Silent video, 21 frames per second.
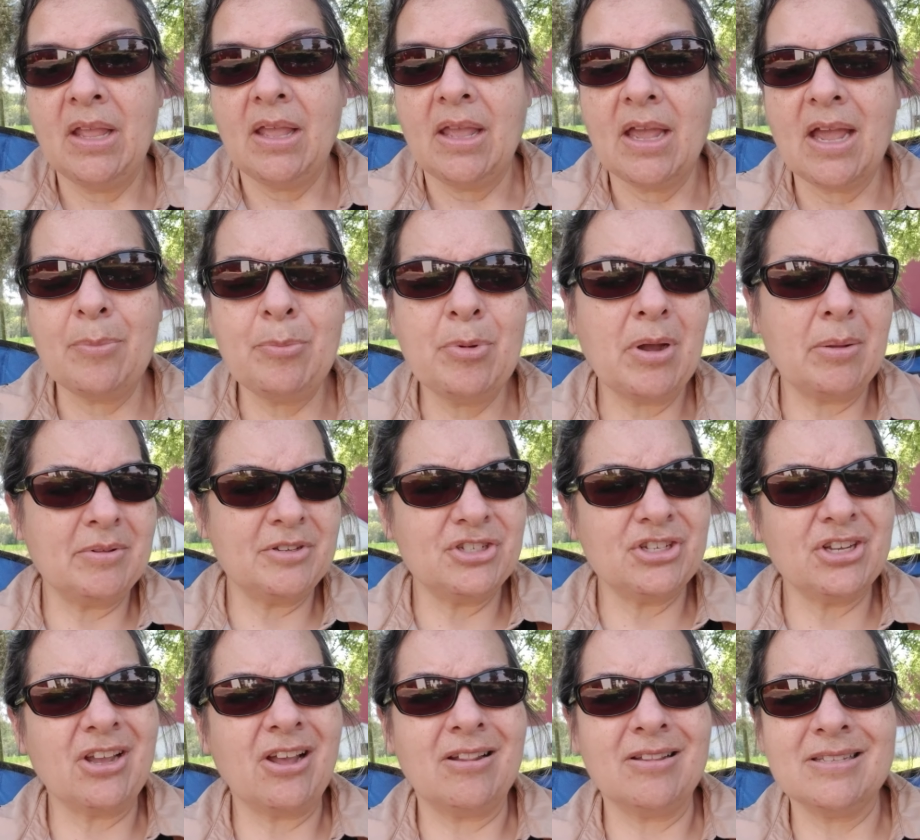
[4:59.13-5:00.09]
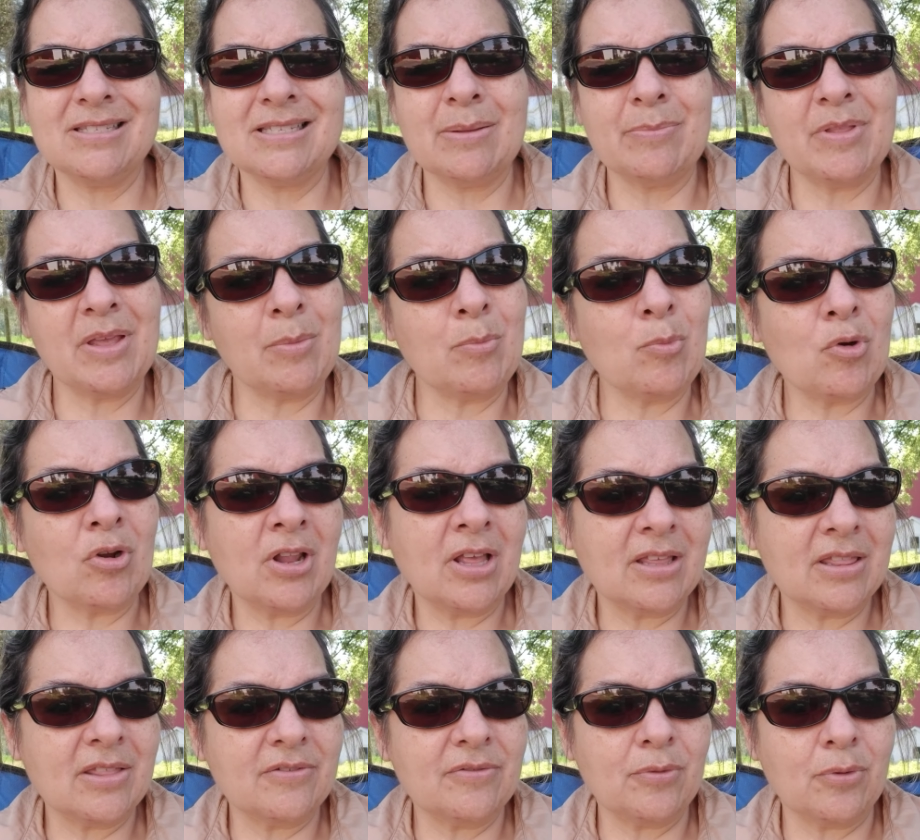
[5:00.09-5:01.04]
I probably should call it something more
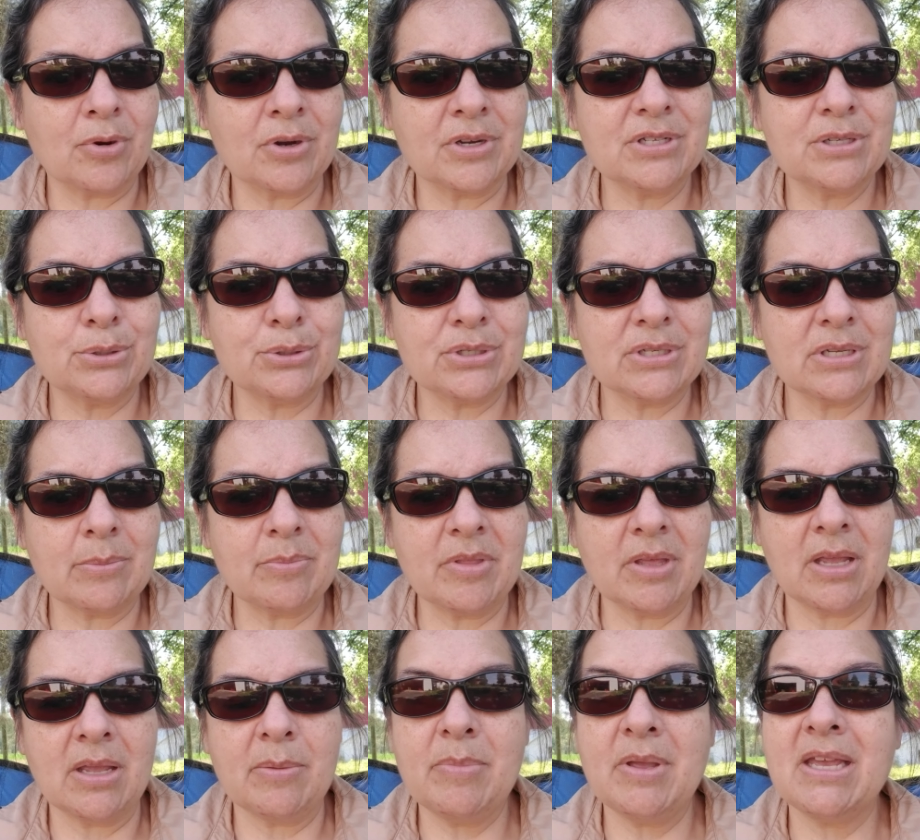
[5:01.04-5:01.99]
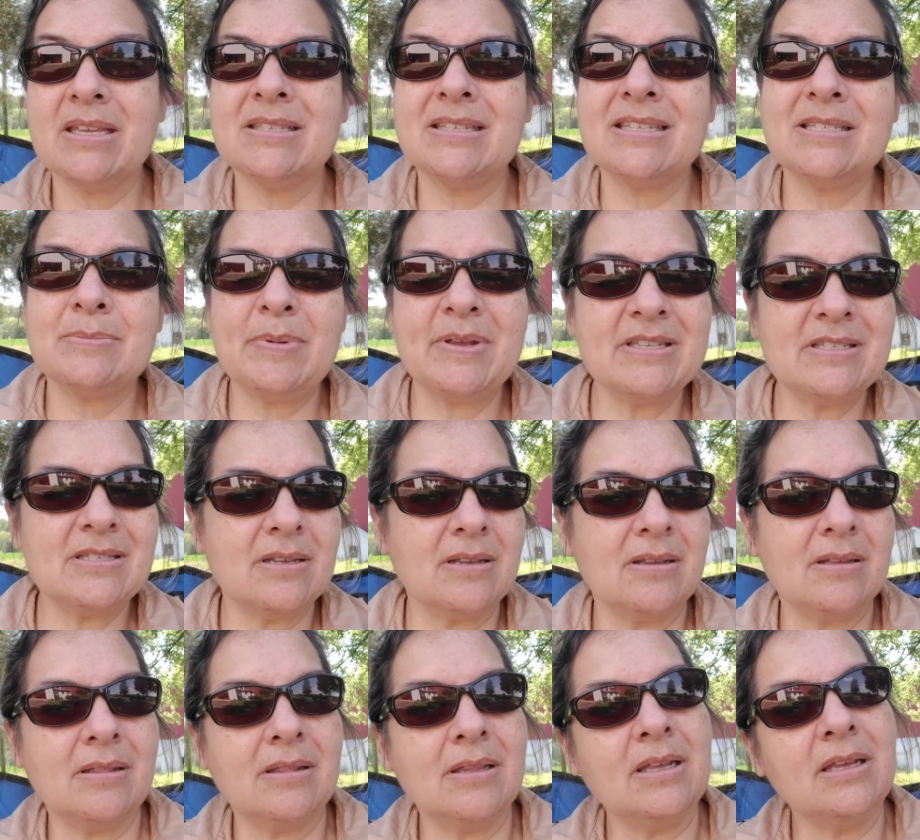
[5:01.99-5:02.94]
like the forest or something, because it's
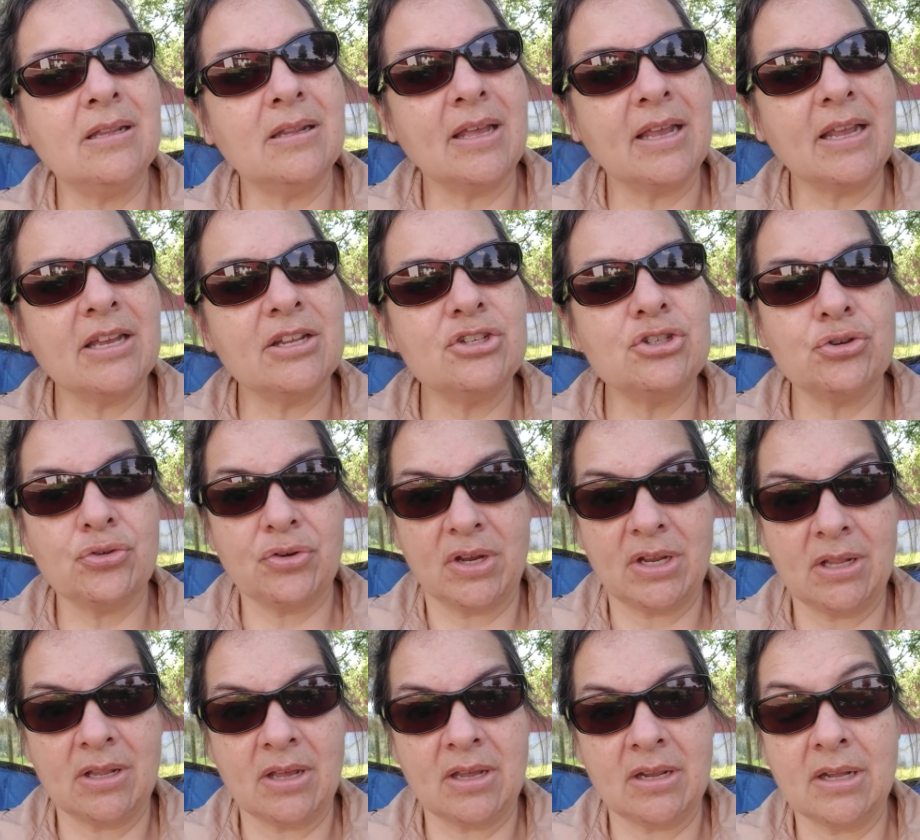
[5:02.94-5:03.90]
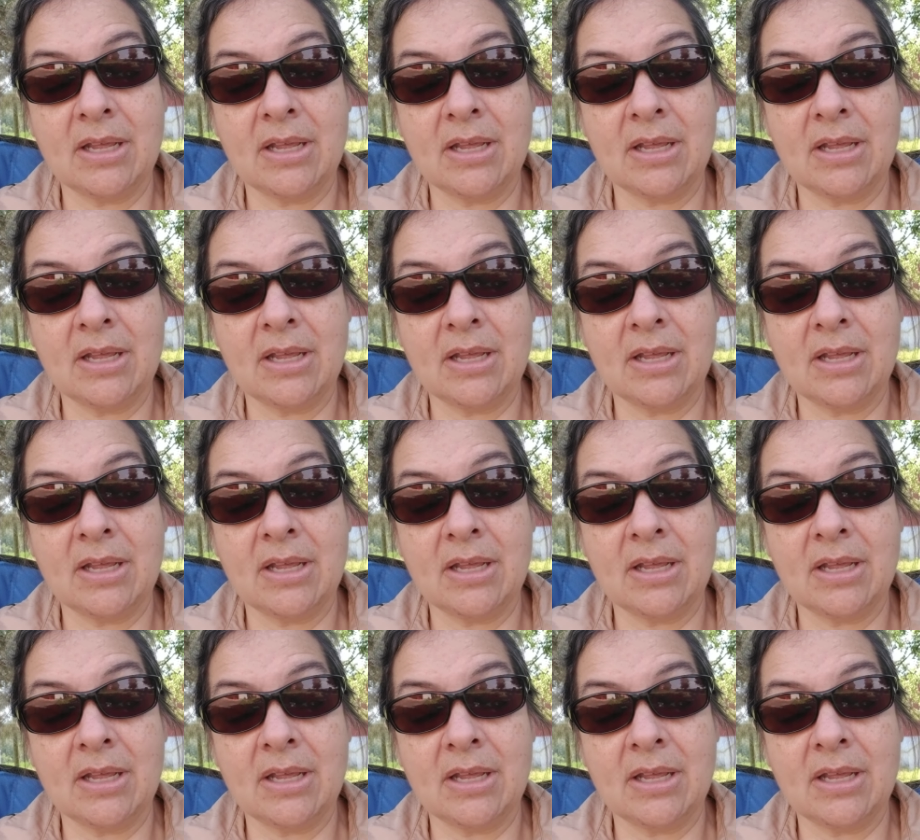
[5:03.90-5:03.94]
basically like a tree line,